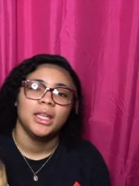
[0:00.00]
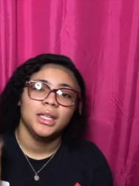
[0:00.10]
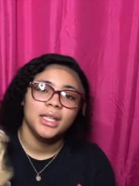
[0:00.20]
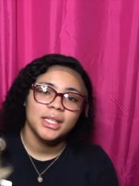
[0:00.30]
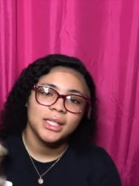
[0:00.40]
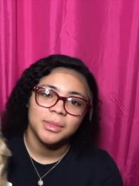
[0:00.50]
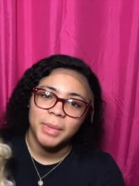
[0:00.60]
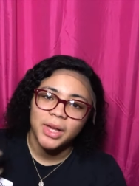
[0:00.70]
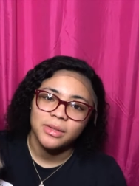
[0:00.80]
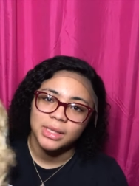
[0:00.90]
This
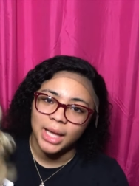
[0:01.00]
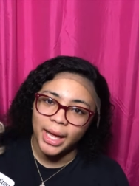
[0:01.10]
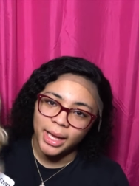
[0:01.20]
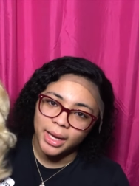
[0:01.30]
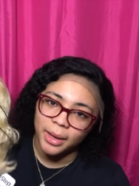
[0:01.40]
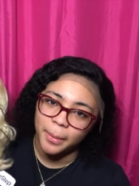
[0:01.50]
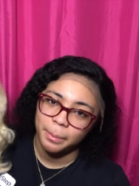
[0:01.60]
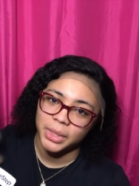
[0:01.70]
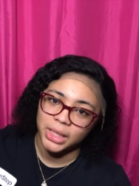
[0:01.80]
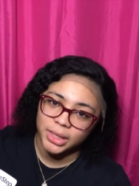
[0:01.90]
smells like
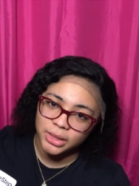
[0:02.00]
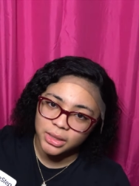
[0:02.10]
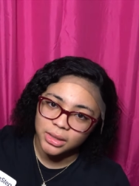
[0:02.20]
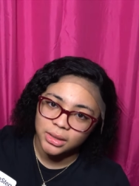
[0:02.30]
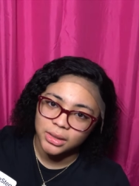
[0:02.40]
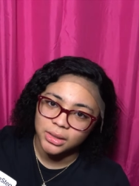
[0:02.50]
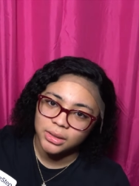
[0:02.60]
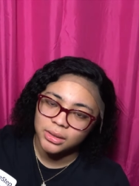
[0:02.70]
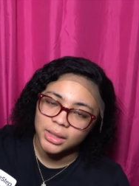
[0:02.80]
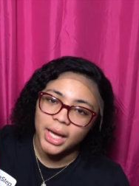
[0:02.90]
bleach.
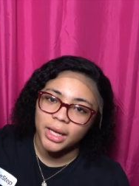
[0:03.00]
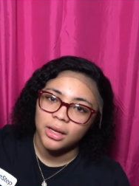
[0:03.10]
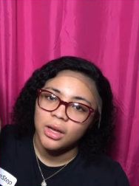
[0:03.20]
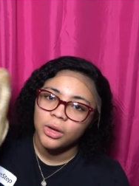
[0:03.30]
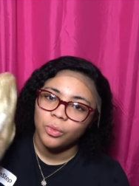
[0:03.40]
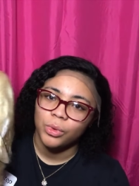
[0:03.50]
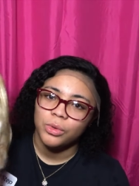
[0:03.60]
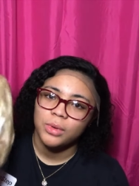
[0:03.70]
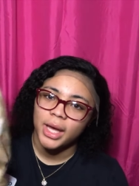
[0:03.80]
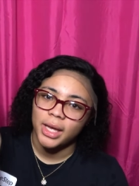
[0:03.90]
Like when
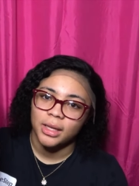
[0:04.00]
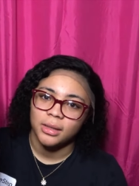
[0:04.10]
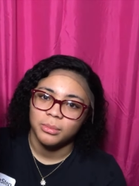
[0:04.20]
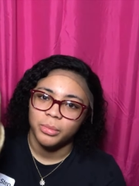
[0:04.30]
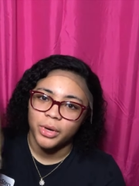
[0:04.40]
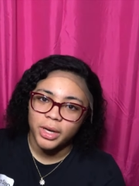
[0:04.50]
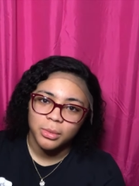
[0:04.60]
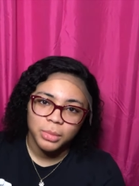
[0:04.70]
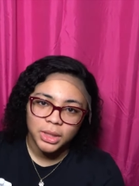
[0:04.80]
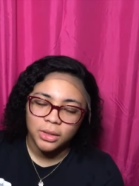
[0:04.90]
you get
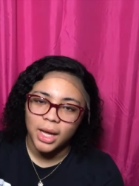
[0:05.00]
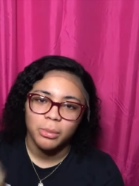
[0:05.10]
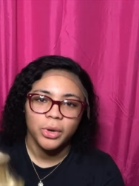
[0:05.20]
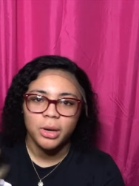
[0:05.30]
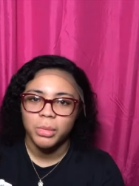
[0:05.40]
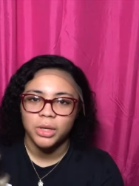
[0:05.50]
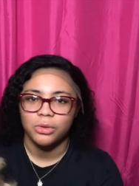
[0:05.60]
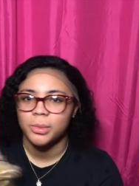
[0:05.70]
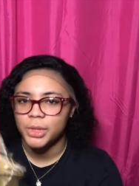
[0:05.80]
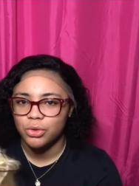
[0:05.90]
brown bun not brown
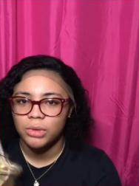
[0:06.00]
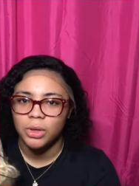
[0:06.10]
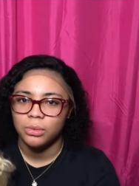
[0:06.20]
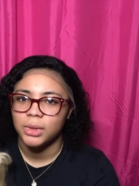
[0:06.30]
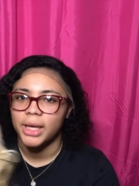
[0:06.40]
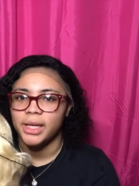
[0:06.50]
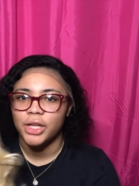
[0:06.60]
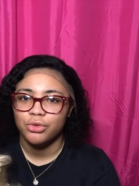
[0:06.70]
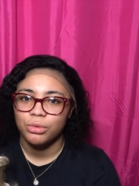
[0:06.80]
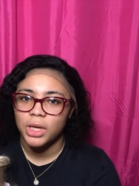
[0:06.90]
bundles but you know like
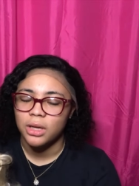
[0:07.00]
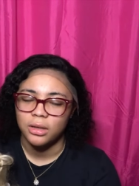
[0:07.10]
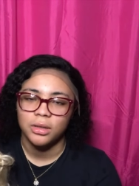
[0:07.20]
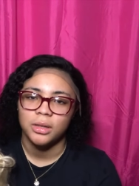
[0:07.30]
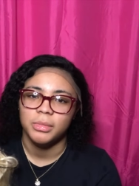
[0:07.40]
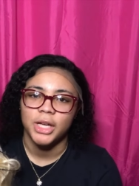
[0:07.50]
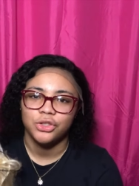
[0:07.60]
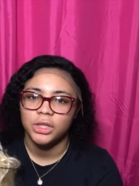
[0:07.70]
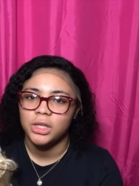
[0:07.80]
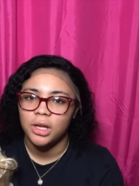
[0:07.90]
natural um
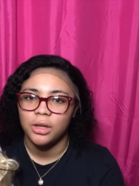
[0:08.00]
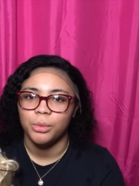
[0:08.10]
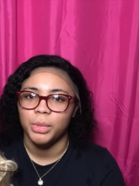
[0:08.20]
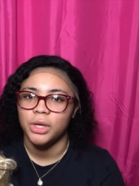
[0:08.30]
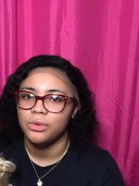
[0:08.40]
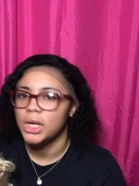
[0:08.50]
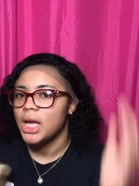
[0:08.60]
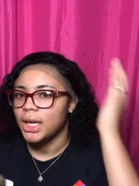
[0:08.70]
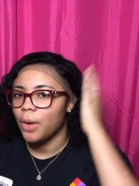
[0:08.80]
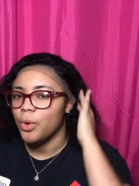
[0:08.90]
naturally colored bundles
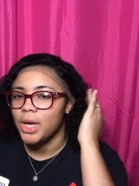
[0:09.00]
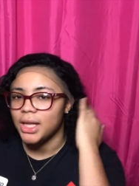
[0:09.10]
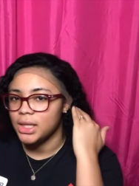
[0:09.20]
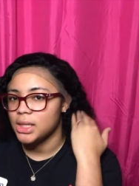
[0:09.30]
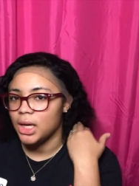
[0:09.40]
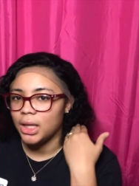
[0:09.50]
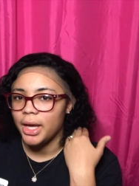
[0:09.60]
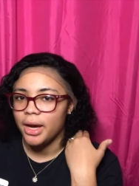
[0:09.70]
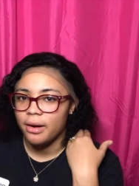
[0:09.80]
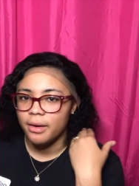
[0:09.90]
like when you got this color
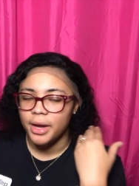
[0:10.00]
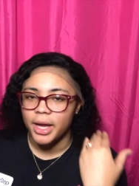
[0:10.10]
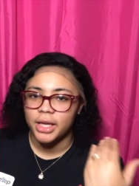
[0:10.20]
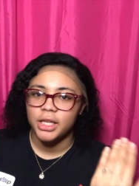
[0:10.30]
hair and